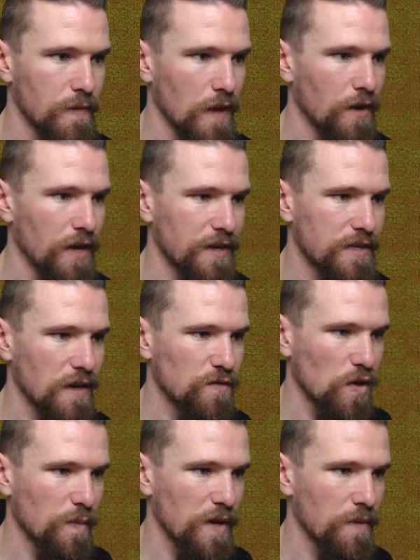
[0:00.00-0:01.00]
Okay, tough
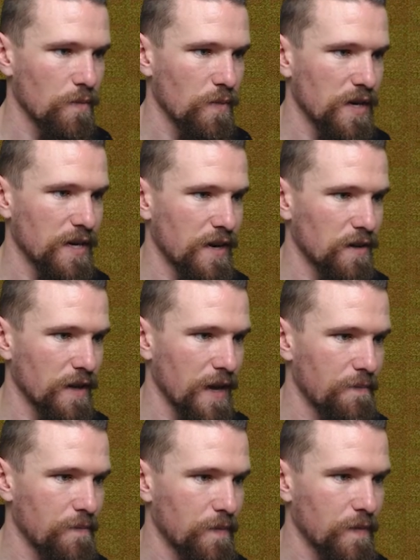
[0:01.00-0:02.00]
zombie. We can handle that.
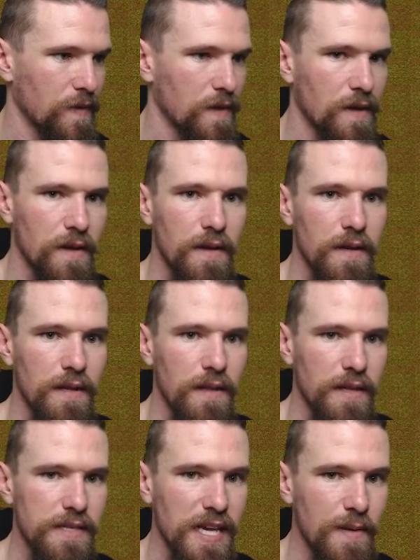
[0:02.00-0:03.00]

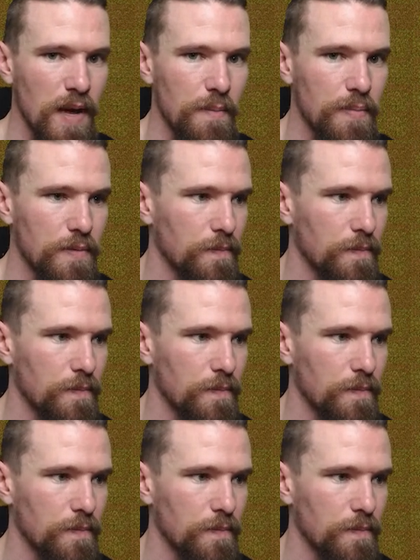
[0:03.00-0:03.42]
Let's aim up.